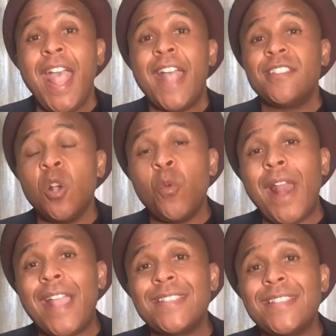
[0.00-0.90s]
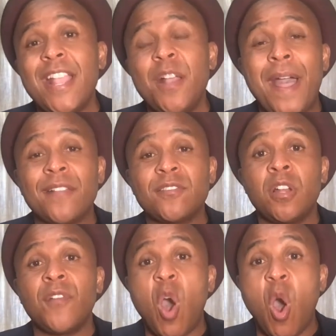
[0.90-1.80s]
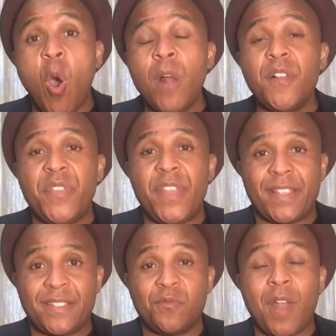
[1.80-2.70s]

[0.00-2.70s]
And so, what I say about sort of all of this,